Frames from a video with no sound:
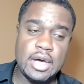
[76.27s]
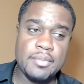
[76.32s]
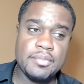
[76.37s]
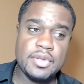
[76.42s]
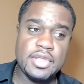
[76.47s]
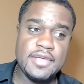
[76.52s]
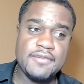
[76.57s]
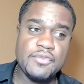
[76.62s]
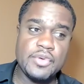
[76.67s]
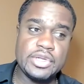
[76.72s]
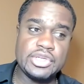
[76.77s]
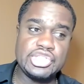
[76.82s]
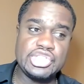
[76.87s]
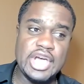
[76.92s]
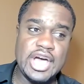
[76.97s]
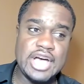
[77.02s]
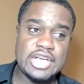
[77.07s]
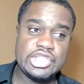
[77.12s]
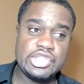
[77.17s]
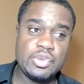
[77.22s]
I believe when
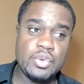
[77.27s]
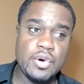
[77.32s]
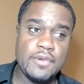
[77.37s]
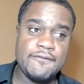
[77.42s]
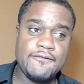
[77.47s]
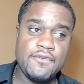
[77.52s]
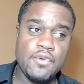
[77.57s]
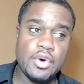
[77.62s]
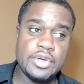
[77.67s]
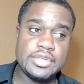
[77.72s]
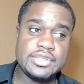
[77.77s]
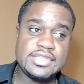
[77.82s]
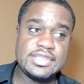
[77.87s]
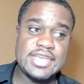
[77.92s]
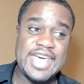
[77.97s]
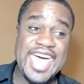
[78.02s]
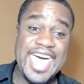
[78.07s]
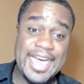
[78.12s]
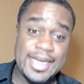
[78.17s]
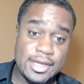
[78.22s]
Joshua fought
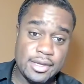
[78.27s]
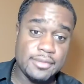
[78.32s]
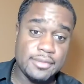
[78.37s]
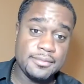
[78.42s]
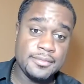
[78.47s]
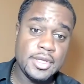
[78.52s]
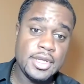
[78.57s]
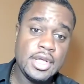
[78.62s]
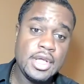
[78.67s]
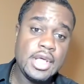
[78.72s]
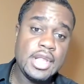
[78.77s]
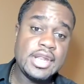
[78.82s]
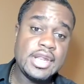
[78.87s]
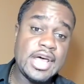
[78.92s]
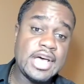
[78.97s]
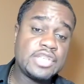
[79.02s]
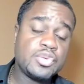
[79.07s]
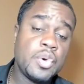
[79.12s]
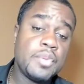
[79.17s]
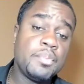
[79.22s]
Takam,
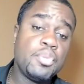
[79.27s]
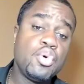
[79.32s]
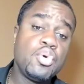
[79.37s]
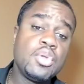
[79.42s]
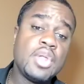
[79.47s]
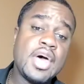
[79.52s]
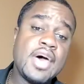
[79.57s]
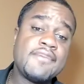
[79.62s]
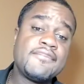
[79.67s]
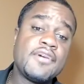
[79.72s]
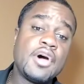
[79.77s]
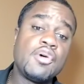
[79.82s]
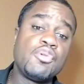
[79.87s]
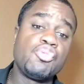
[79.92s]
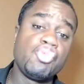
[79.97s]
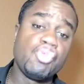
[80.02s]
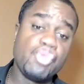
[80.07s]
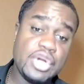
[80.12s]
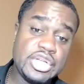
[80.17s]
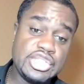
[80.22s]
that's when Pulev
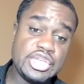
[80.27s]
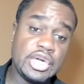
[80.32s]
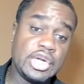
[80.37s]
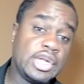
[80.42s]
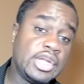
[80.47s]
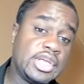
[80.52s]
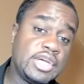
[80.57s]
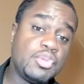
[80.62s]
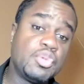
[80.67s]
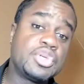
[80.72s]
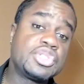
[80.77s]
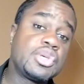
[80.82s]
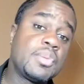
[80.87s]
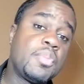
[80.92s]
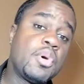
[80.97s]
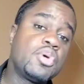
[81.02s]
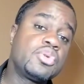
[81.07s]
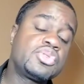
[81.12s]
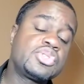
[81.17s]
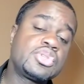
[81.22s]
originally was
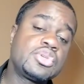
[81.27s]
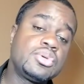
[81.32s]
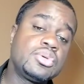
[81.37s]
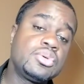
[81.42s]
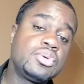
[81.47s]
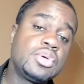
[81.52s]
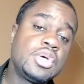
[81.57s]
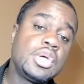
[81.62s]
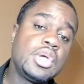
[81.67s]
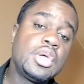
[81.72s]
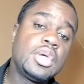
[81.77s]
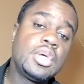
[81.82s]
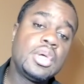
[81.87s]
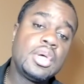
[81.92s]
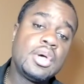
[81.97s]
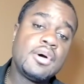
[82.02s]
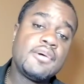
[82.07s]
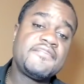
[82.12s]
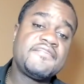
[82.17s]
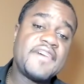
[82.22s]
supposed to
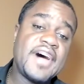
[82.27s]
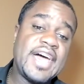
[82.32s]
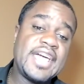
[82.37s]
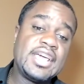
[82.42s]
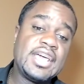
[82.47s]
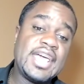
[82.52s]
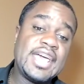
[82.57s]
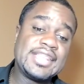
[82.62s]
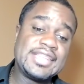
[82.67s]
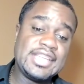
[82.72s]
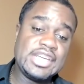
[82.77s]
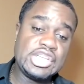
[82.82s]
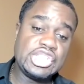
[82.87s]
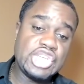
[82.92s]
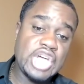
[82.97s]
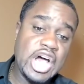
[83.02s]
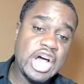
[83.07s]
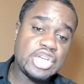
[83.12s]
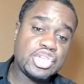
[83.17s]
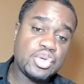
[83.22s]
fight Anthony
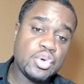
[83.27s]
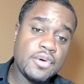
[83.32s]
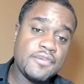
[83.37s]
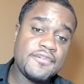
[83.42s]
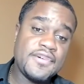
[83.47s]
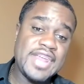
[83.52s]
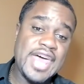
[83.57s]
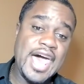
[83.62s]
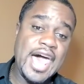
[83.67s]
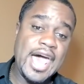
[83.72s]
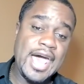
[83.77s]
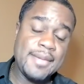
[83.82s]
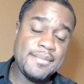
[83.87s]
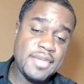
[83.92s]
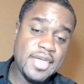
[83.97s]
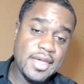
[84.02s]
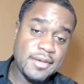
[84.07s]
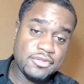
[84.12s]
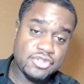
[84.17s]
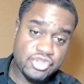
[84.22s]
Joshua for the
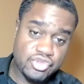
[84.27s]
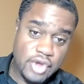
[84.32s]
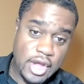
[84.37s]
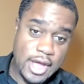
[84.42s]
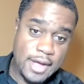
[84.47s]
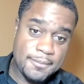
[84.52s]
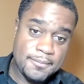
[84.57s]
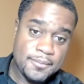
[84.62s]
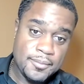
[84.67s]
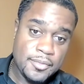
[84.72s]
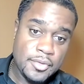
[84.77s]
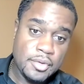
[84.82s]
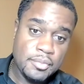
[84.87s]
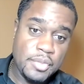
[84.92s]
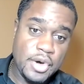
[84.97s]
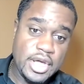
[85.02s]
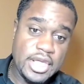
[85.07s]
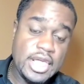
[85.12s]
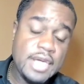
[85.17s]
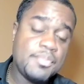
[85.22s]
IBF strap.
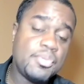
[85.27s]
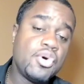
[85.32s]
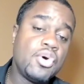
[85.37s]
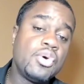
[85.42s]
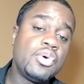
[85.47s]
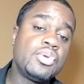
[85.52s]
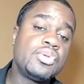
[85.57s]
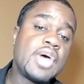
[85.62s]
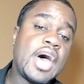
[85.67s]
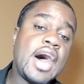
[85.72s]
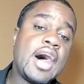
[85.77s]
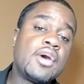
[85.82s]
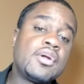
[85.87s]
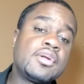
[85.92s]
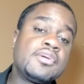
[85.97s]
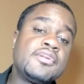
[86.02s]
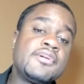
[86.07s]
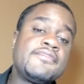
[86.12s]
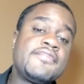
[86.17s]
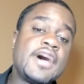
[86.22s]
But he pulled out
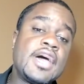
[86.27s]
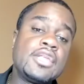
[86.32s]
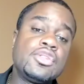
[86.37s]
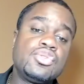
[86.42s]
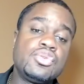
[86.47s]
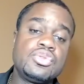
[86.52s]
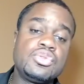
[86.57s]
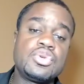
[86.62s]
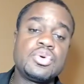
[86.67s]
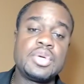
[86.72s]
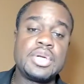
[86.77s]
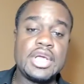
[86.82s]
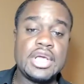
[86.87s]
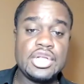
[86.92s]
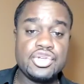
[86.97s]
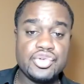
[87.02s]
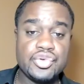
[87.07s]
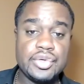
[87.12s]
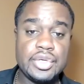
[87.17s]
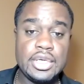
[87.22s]
of the fight due to an
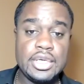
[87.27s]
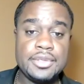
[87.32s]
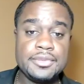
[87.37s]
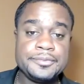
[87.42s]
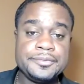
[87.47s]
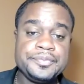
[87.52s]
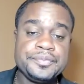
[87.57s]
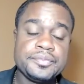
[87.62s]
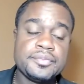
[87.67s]
injury.